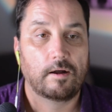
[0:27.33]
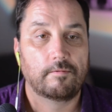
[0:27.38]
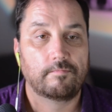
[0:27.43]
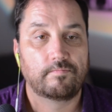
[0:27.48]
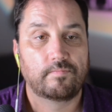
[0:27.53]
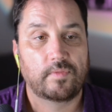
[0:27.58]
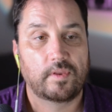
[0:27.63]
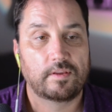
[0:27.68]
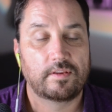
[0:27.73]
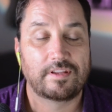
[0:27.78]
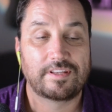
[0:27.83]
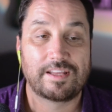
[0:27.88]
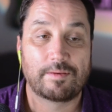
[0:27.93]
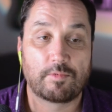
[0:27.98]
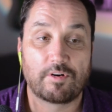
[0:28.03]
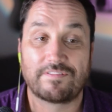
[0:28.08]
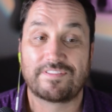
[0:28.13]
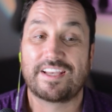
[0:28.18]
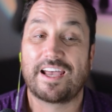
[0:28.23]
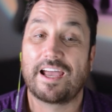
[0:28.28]
The number
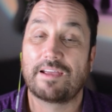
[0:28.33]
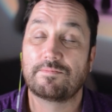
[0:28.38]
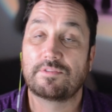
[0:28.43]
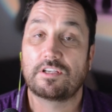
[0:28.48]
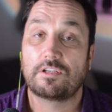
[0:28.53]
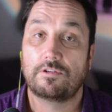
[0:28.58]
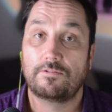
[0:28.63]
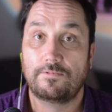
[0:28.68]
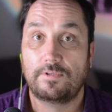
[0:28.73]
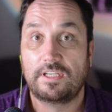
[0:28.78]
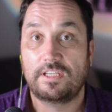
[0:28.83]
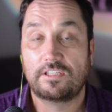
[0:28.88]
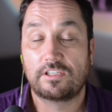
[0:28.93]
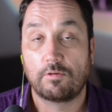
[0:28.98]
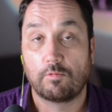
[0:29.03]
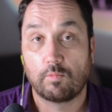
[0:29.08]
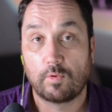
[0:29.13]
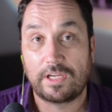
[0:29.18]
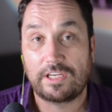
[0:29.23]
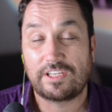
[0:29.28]
of times that you need to
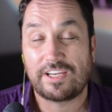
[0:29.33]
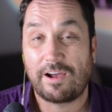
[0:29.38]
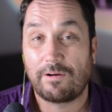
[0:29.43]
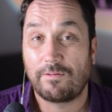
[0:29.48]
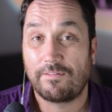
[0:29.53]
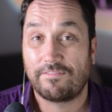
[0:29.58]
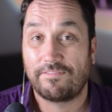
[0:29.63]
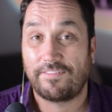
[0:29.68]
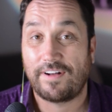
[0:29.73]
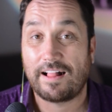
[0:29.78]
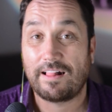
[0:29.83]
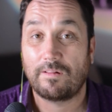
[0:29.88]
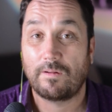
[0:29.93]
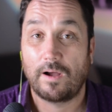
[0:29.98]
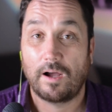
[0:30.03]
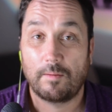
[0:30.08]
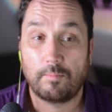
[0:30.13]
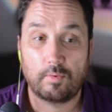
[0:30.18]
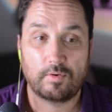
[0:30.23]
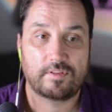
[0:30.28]
reach out and follow
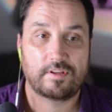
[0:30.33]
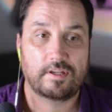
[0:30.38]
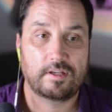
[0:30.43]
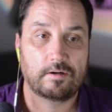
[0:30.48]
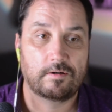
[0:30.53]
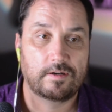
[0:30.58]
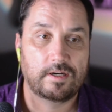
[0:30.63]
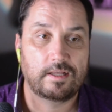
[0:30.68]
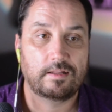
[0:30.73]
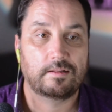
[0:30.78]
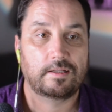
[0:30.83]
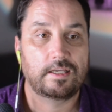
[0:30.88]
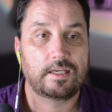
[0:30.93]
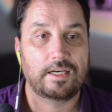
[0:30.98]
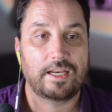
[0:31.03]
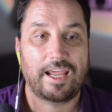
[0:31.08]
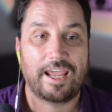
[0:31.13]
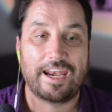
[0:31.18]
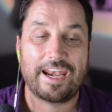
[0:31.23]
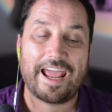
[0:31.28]
up with the internet lead,
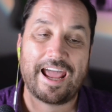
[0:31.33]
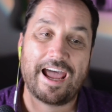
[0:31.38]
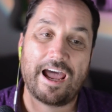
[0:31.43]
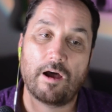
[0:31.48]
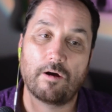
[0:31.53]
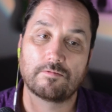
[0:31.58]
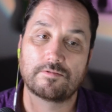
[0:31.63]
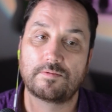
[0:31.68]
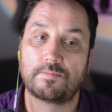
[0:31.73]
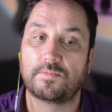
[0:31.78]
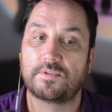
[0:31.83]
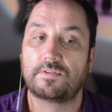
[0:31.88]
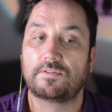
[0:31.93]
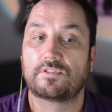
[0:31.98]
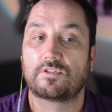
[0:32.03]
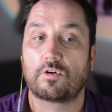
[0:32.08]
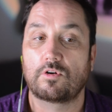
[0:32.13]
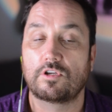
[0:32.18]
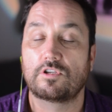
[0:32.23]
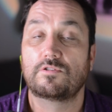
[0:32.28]
and how to
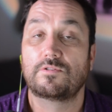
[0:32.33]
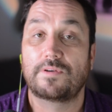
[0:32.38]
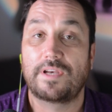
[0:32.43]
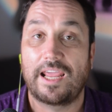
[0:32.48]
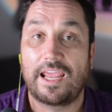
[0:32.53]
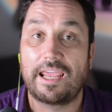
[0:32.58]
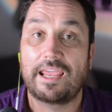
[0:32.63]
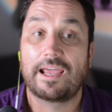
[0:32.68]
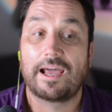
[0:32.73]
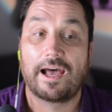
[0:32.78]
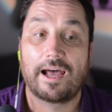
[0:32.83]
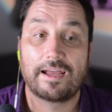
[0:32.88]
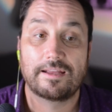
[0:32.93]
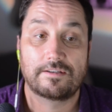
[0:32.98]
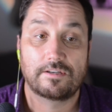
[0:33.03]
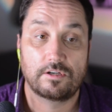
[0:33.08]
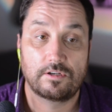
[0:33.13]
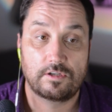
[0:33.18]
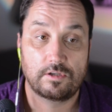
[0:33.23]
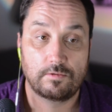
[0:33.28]
start using AI to
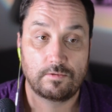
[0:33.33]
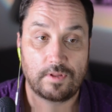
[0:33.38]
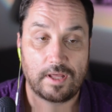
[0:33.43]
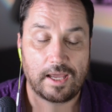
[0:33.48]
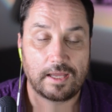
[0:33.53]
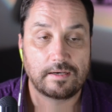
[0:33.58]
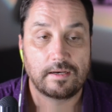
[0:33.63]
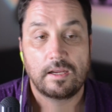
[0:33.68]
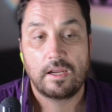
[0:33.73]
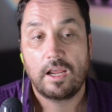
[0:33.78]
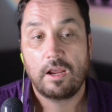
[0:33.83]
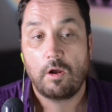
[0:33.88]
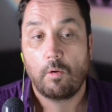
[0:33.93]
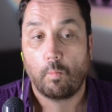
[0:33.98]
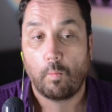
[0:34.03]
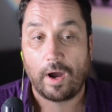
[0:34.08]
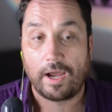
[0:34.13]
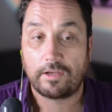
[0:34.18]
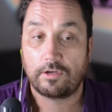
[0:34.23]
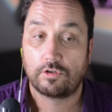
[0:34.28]
do that.
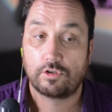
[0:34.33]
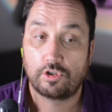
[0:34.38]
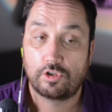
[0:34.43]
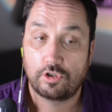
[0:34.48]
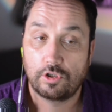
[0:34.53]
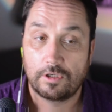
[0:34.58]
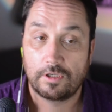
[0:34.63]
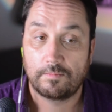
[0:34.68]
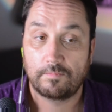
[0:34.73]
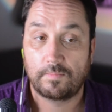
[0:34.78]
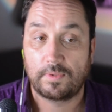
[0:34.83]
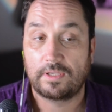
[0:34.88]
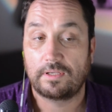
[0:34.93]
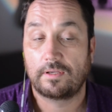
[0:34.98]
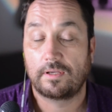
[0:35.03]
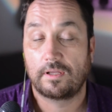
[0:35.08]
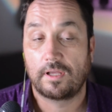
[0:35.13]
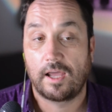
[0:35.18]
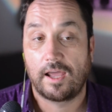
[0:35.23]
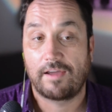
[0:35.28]
Why you shouldn't
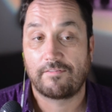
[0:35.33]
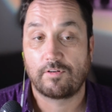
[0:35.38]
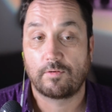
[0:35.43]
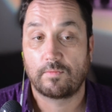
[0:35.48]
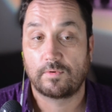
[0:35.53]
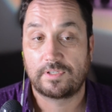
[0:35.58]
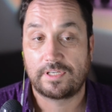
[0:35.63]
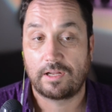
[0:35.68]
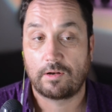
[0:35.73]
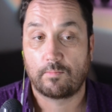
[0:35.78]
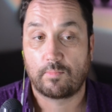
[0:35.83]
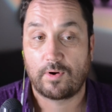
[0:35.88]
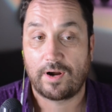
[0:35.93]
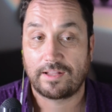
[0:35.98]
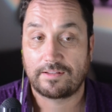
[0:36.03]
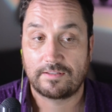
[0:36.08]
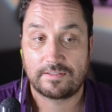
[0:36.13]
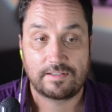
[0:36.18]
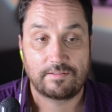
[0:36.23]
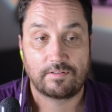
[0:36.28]
have your dental
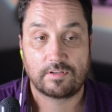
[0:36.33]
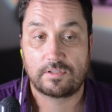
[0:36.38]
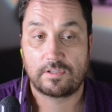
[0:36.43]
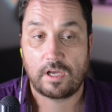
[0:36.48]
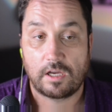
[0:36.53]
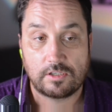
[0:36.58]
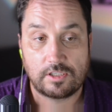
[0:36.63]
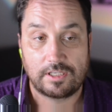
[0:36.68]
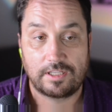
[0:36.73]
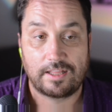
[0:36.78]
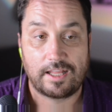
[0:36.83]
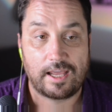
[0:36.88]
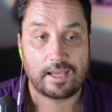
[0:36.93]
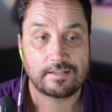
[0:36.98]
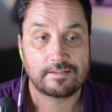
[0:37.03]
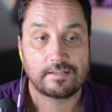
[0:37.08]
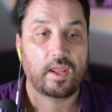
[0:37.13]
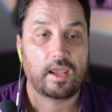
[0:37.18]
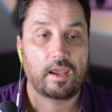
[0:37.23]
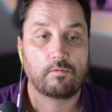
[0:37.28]
practice even touching
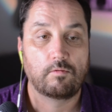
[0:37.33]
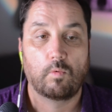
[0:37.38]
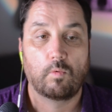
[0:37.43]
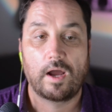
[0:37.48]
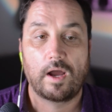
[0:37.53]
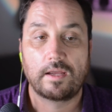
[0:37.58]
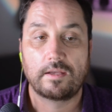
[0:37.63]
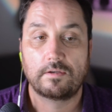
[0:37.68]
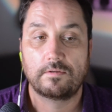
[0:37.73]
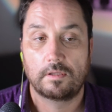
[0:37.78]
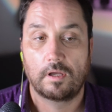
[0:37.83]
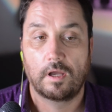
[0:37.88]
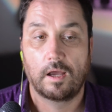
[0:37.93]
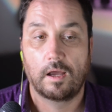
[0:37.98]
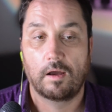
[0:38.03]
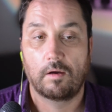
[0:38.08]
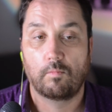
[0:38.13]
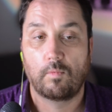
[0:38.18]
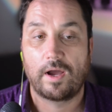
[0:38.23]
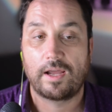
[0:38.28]
that. Why you
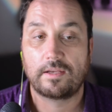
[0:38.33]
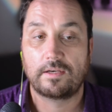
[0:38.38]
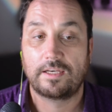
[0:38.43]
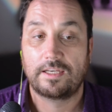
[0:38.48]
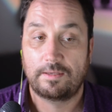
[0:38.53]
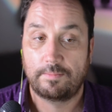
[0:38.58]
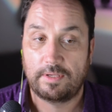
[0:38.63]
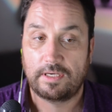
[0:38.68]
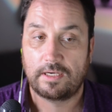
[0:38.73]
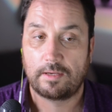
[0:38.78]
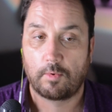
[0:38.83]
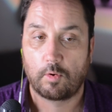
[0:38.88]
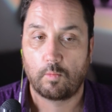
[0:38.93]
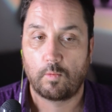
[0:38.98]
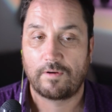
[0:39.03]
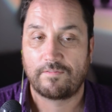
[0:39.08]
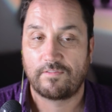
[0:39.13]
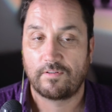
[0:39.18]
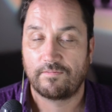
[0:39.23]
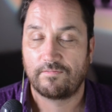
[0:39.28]
need to be number one
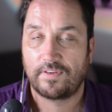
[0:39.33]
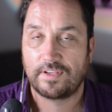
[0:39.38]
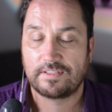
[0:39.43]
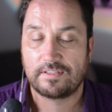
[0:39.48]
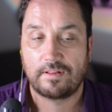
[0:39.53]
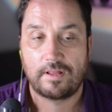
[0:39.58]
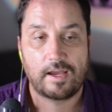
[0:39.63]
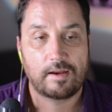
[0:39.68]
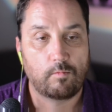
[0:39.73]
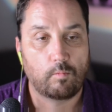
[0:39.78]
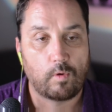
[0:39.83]
for Invisalign.